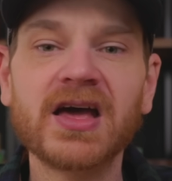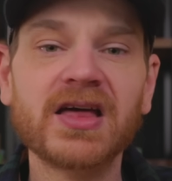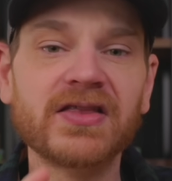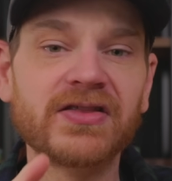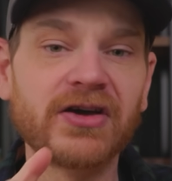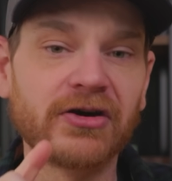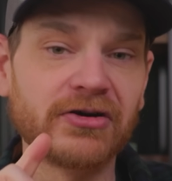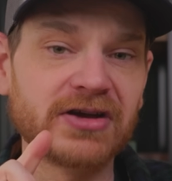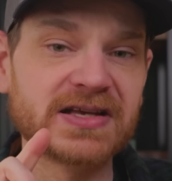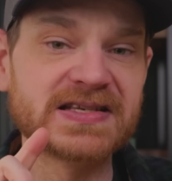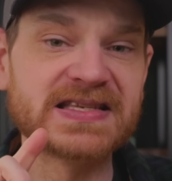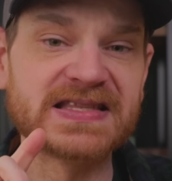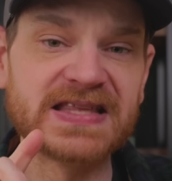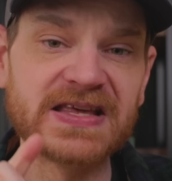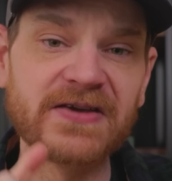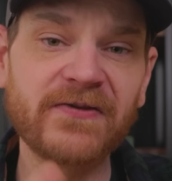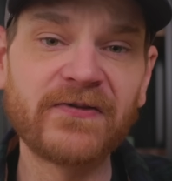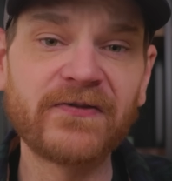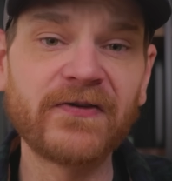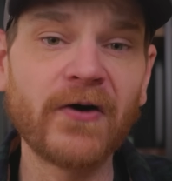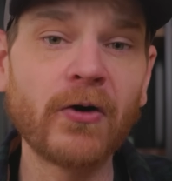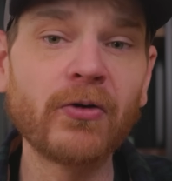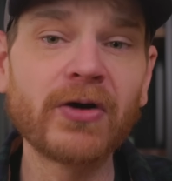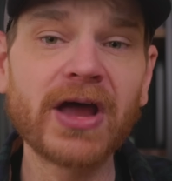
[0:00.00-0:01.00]
There is the
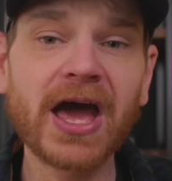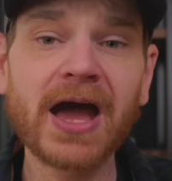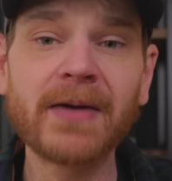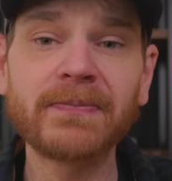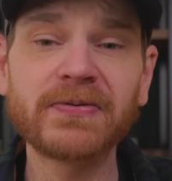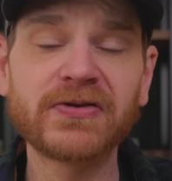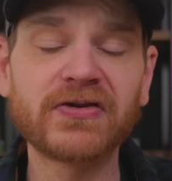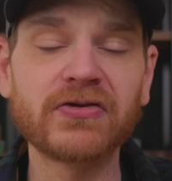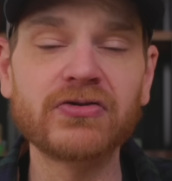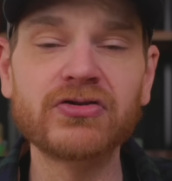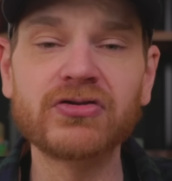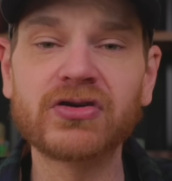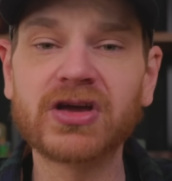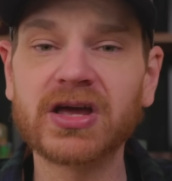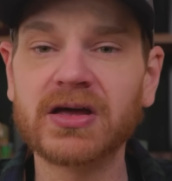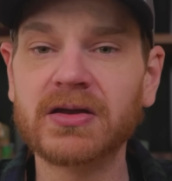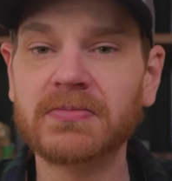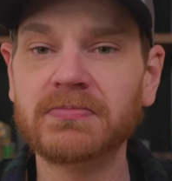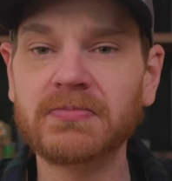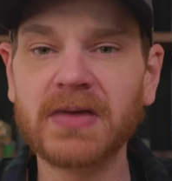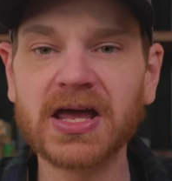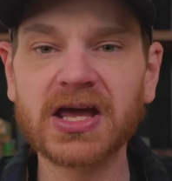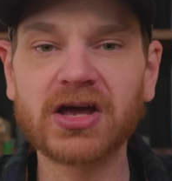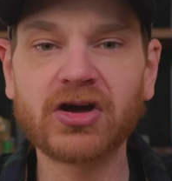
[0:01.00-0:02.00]
phone app, so you
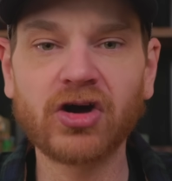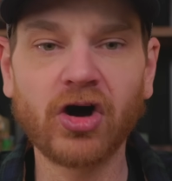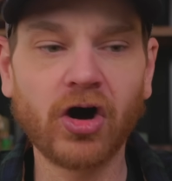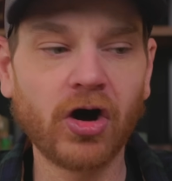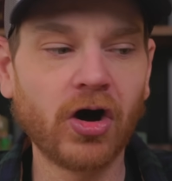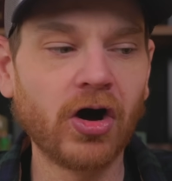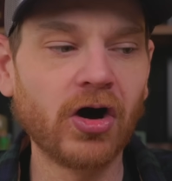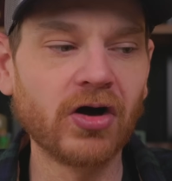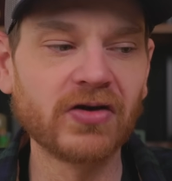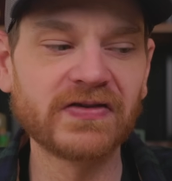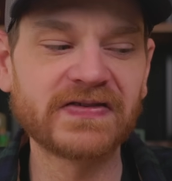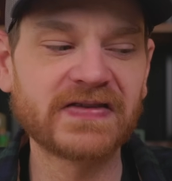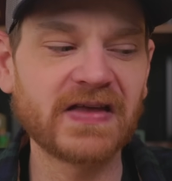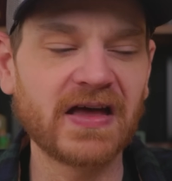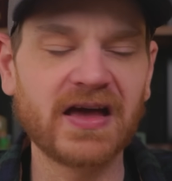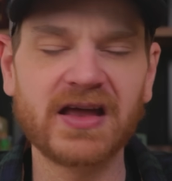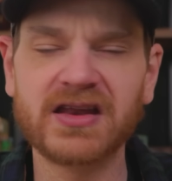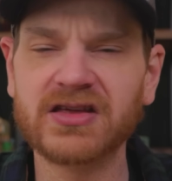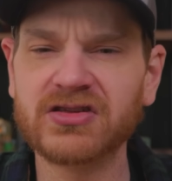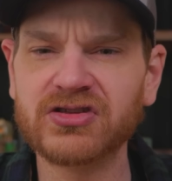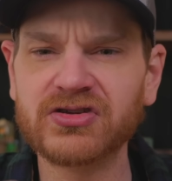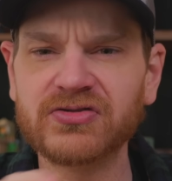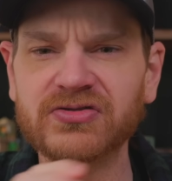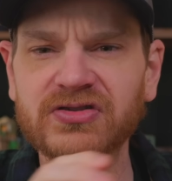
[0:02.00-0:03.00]
can make calls,
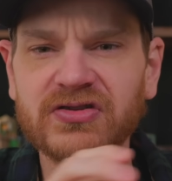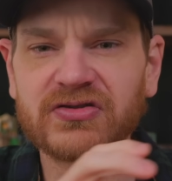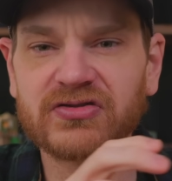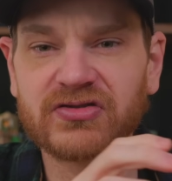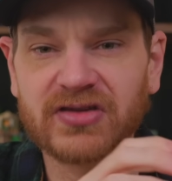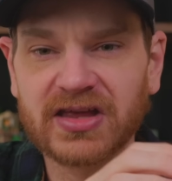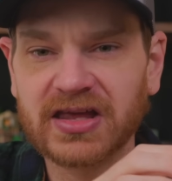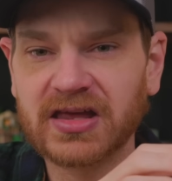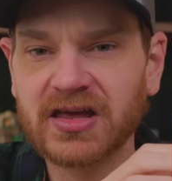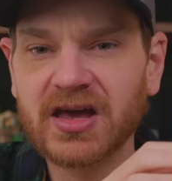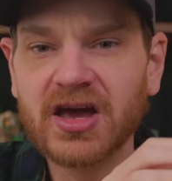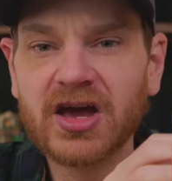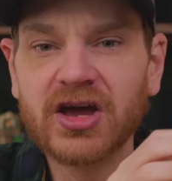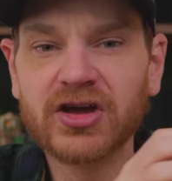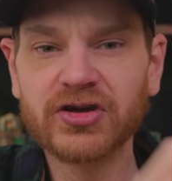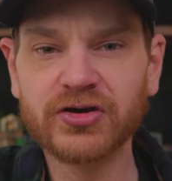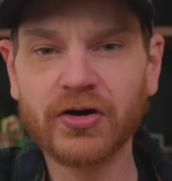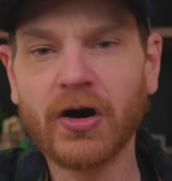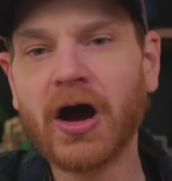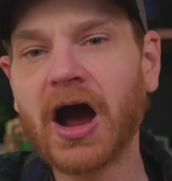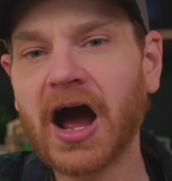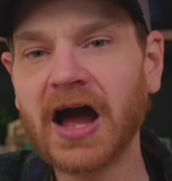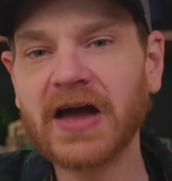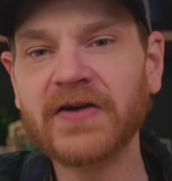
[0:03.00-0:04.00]
and it uses like
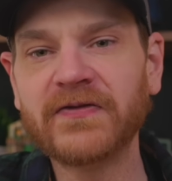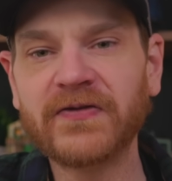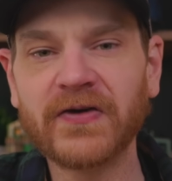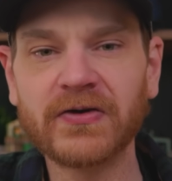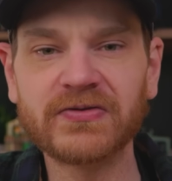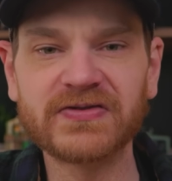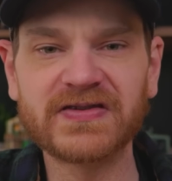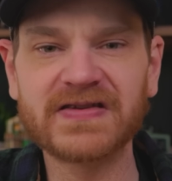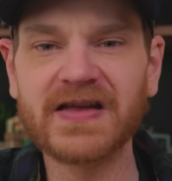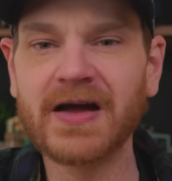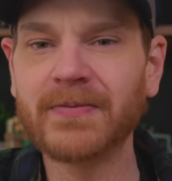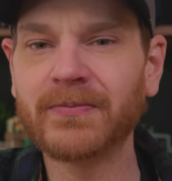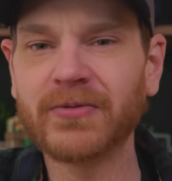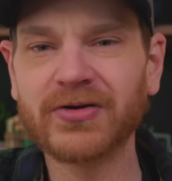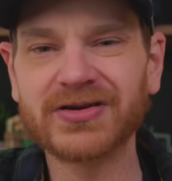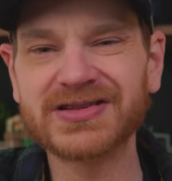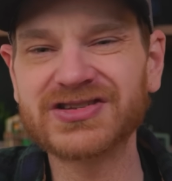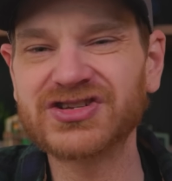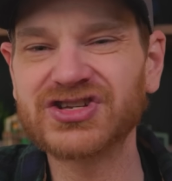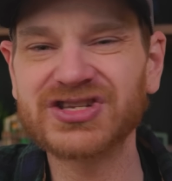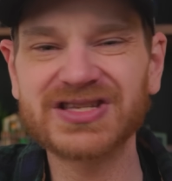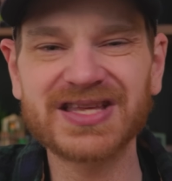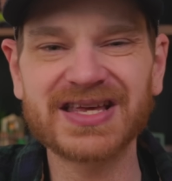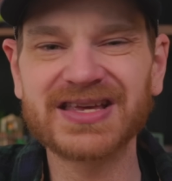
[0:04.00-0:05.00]
your iPhone's number.
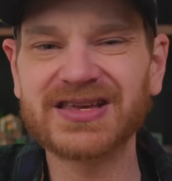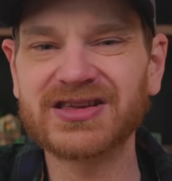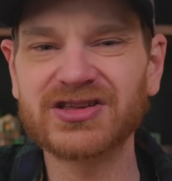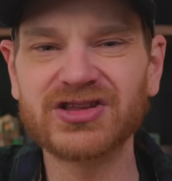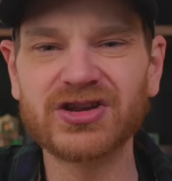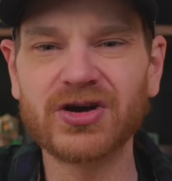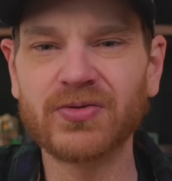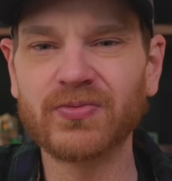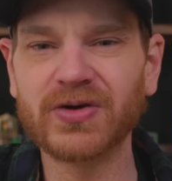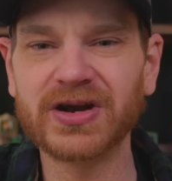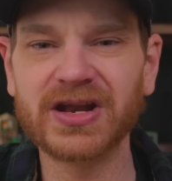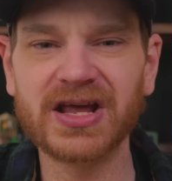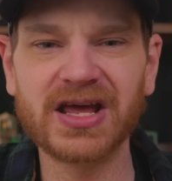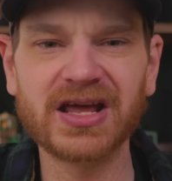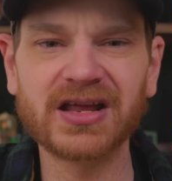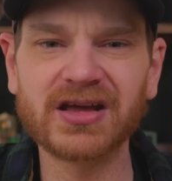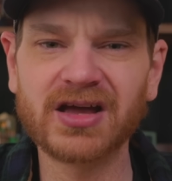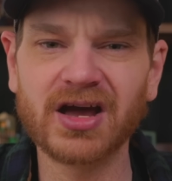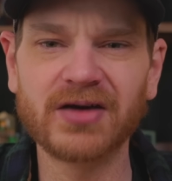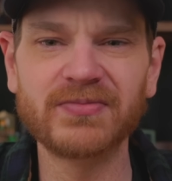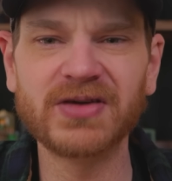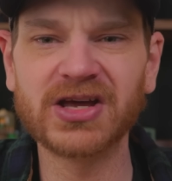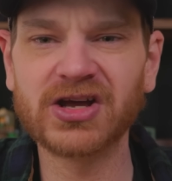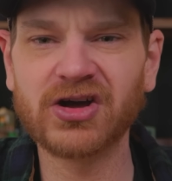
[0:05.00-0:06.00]
It's just like, you know, when
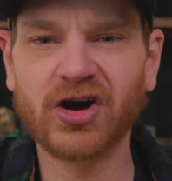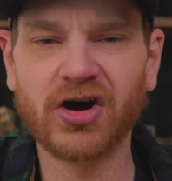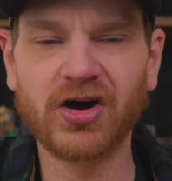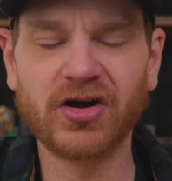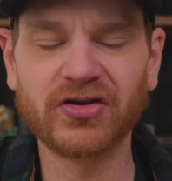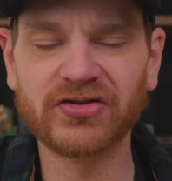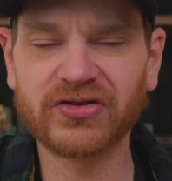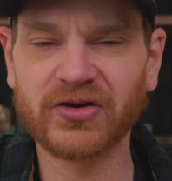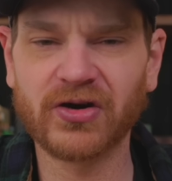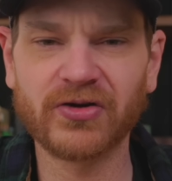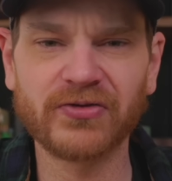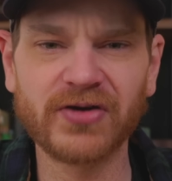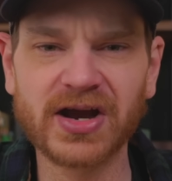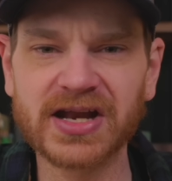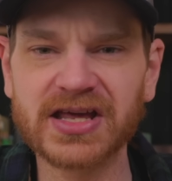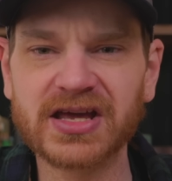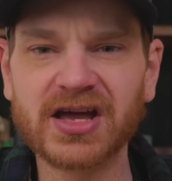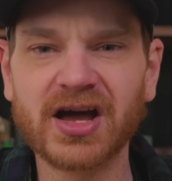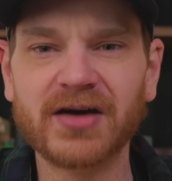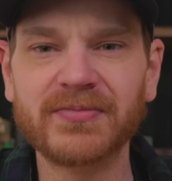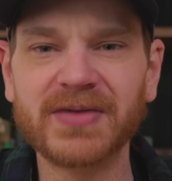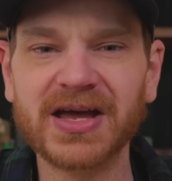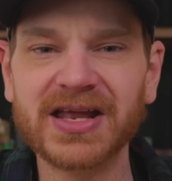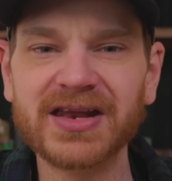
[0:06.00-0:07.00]
incoming calls already
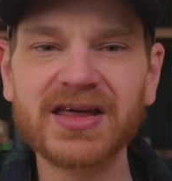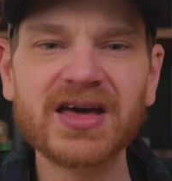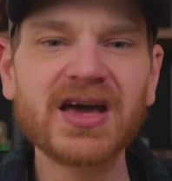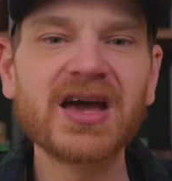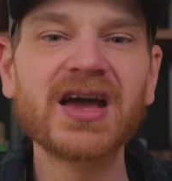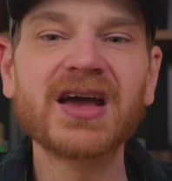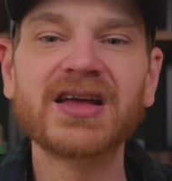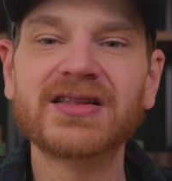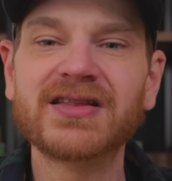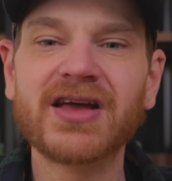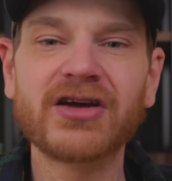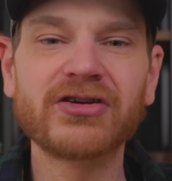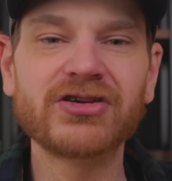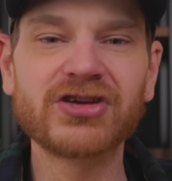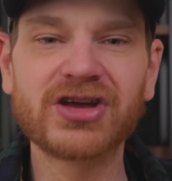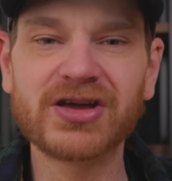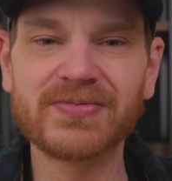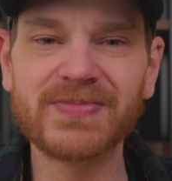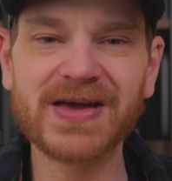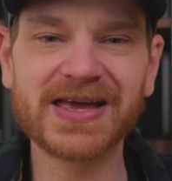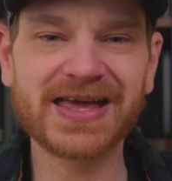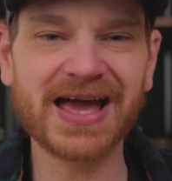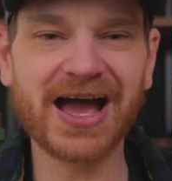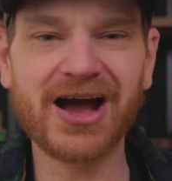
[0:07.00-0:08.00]
come in. Now you can
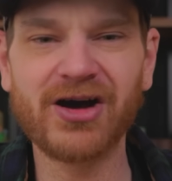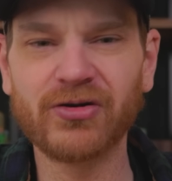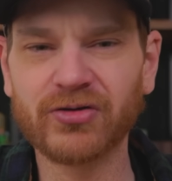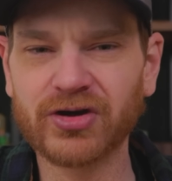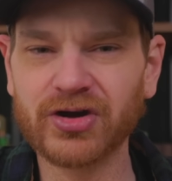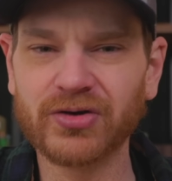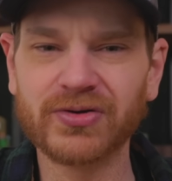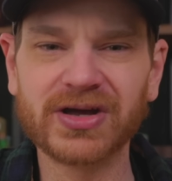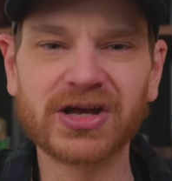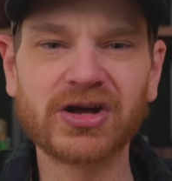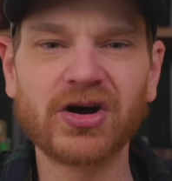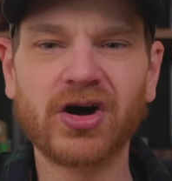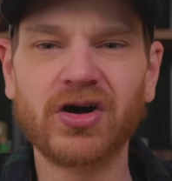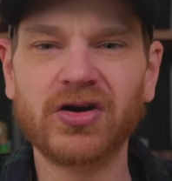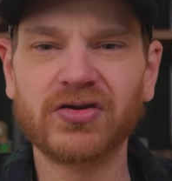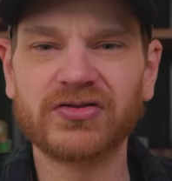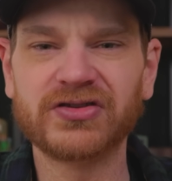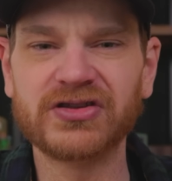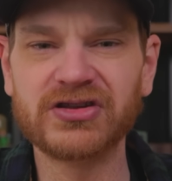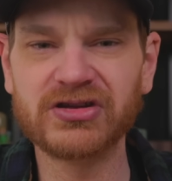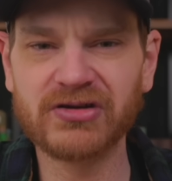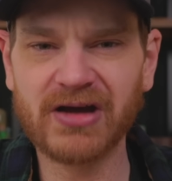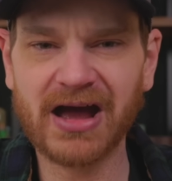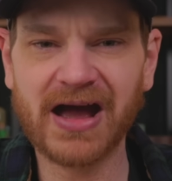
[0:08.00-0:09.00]
make outgoing calls,
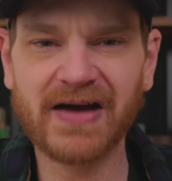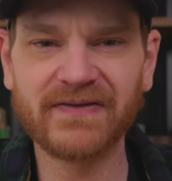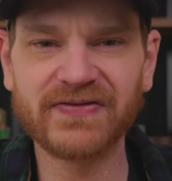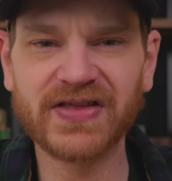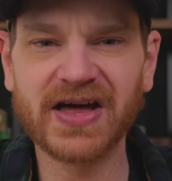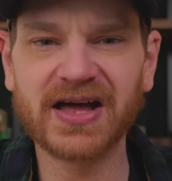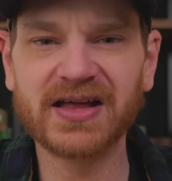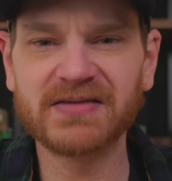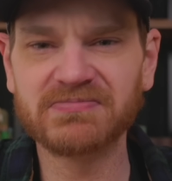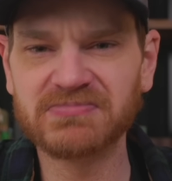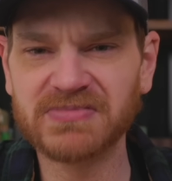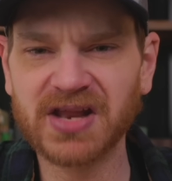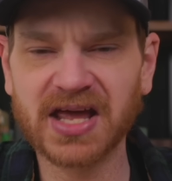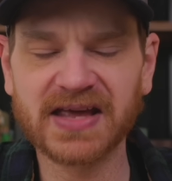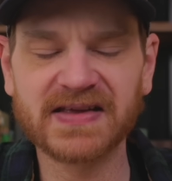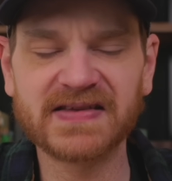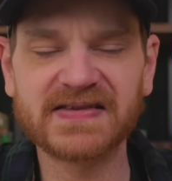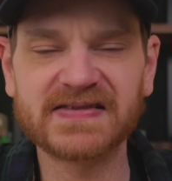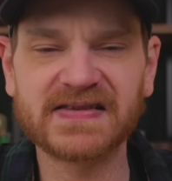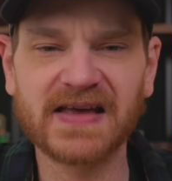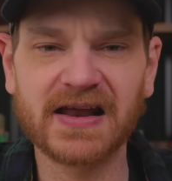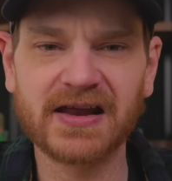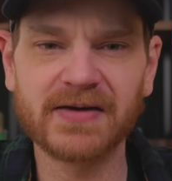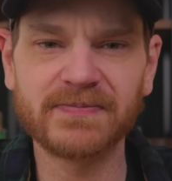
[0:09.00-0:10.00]
and you have that nice
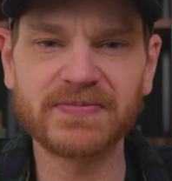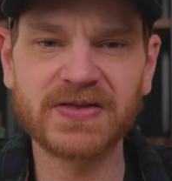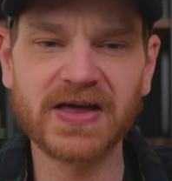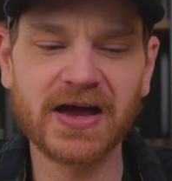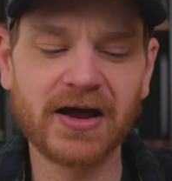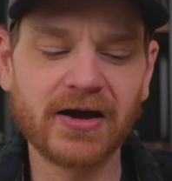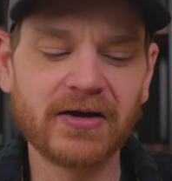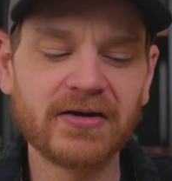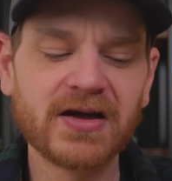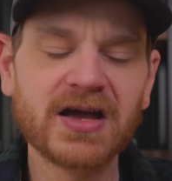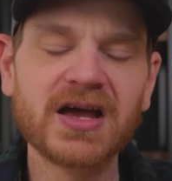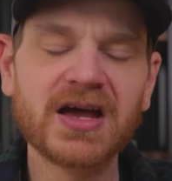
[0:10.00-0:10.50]
setup there.